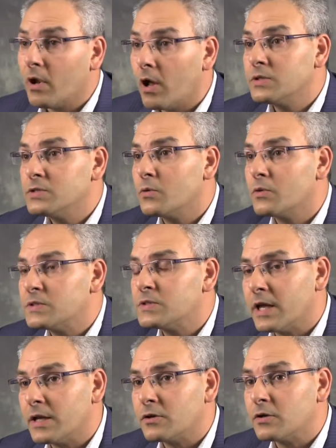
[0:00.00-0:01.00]
But also
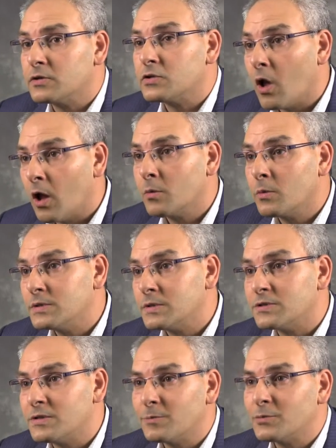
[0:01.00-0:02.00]
the standards
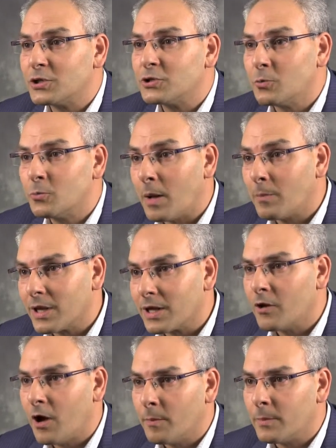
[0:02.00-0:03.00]
always are subject to
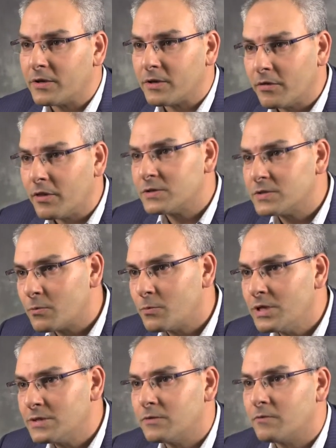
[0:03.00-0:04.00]
public comment, and there's
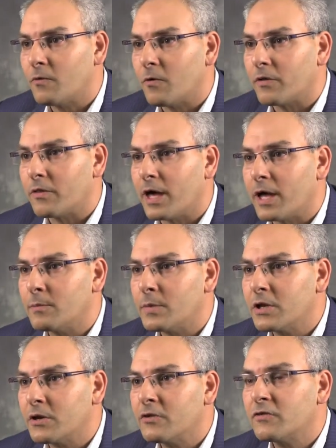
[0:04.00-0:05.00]
a reason for
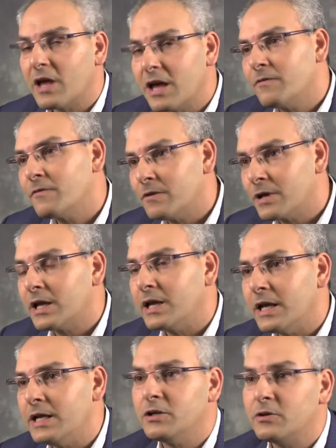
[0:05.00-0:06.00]
that, because every
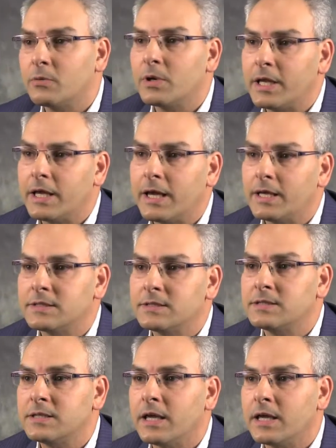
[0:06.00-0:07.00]
Canadian really
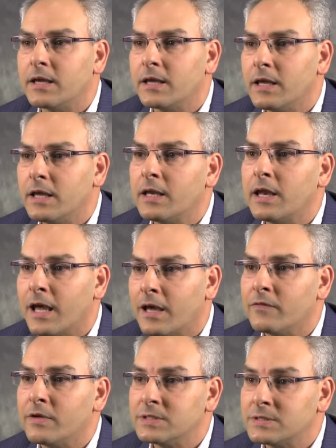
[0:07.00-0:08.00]
has a stake in
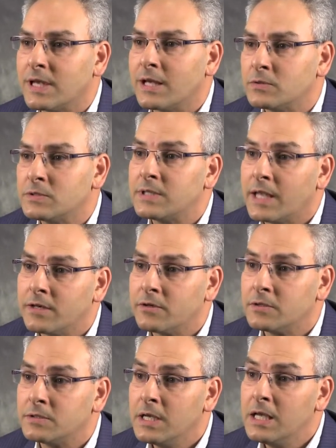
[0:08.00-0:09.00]
having sound
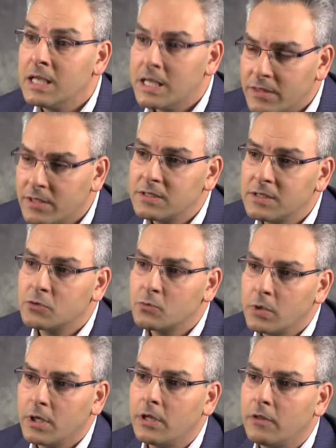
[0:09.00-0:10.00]
standards. This
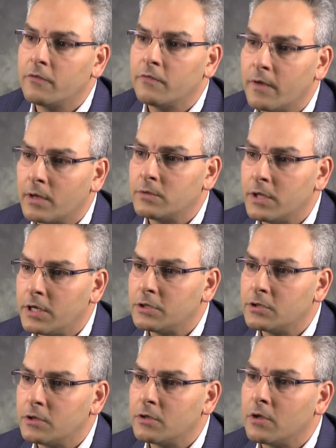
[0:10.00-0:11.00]
is really the
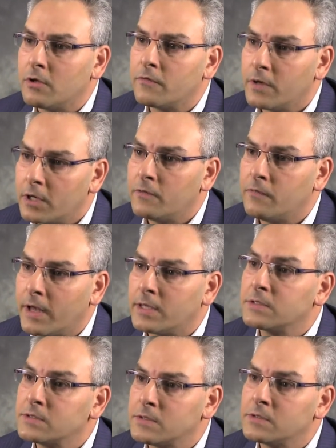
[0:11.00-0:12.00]
foundation of an
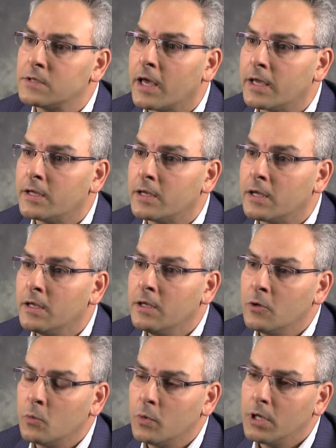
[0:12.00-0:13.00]
advanced society.
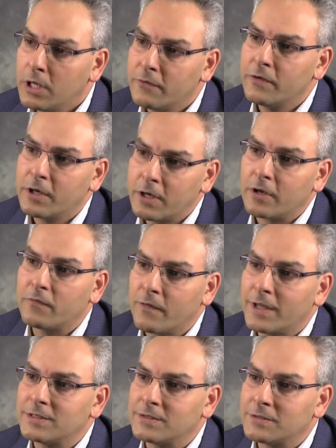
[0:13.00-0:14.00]
We live in an
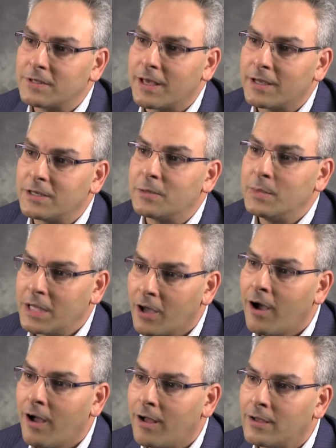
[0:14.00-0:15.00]
advanced society
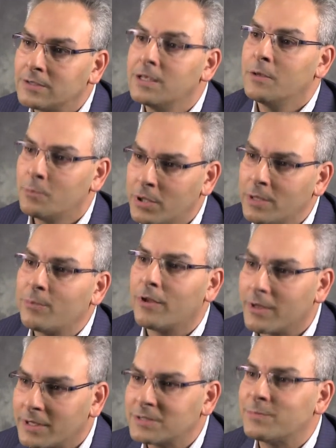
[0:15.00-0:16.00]
because
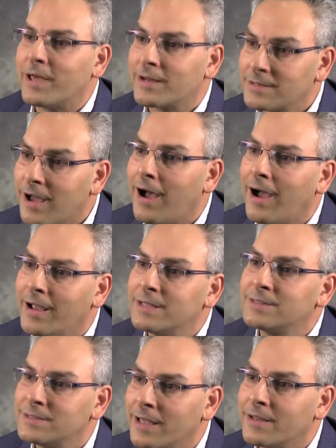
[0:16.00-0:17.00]
people expect
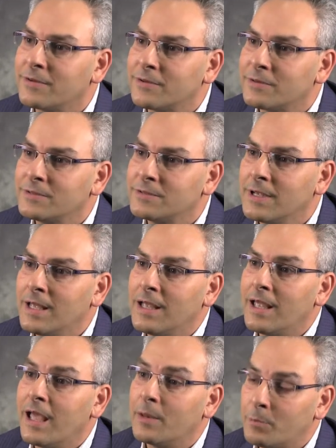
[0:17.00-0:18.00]
high standards standards.
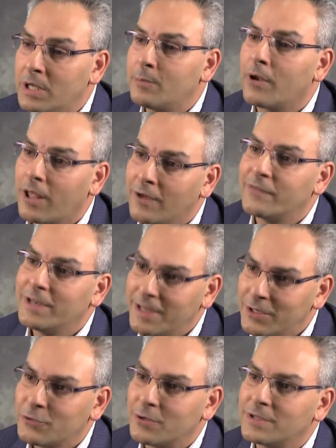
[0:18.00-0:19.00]
And people have
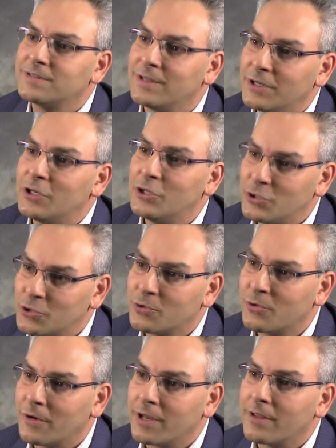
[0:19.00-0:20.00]
an interest in
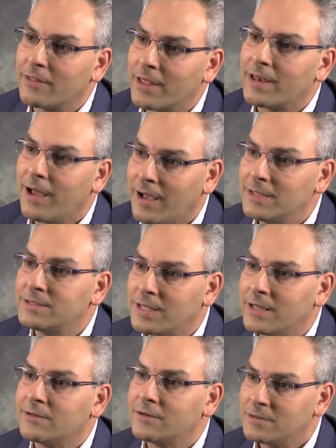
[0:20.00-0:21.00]
ensuring that high
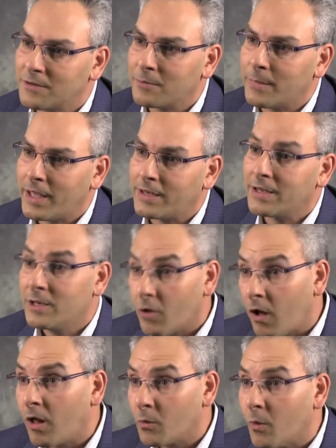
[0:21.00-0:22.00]
standards are met
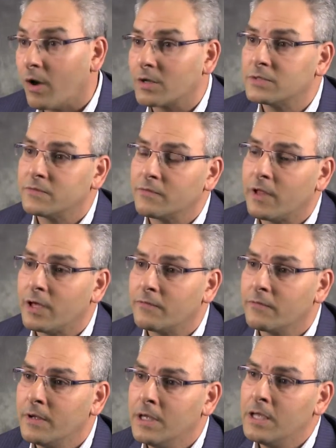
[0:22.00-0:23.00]
in all walks of
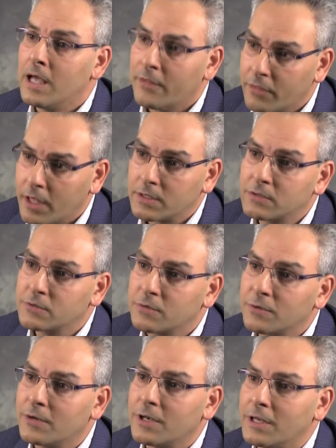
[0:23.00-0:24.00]
life. And that's
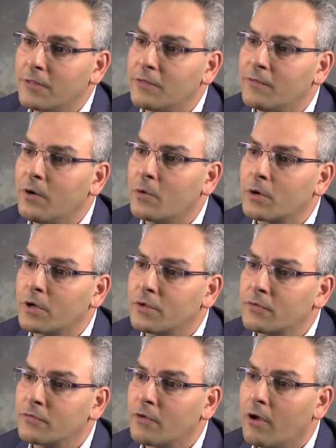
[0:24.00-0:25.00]
certainly the
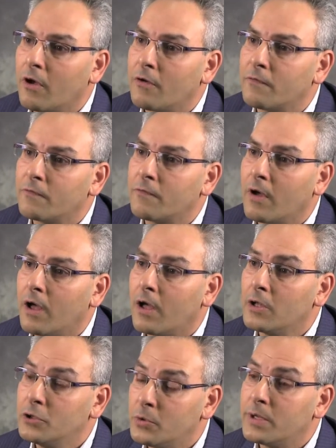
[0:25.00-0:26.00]
focus of
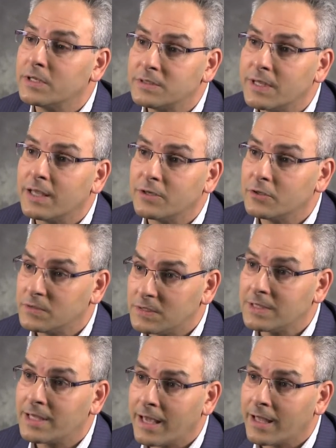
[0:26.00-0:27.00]
uh, doing
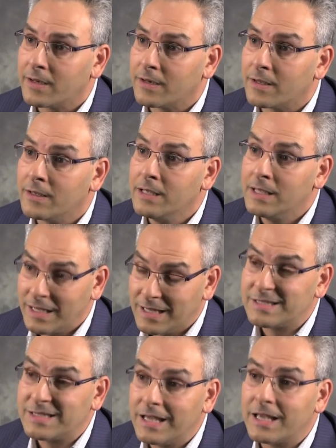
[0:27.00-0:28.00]
standards in Canada.
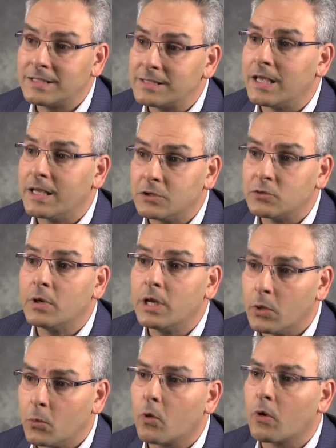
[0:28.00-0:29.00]
And CSA is
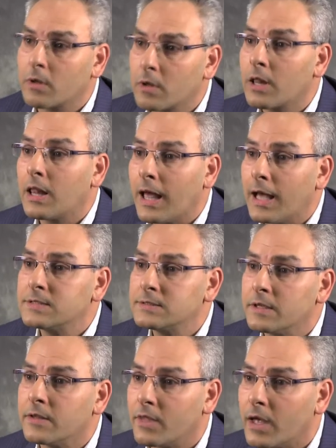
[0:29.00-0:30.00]
really world
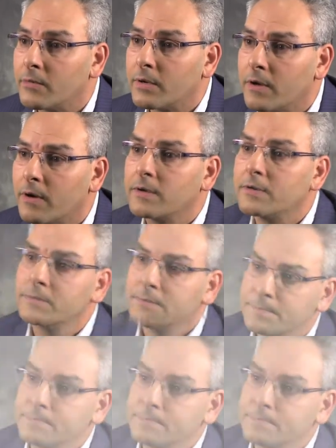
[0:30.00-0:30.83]
class in that regard.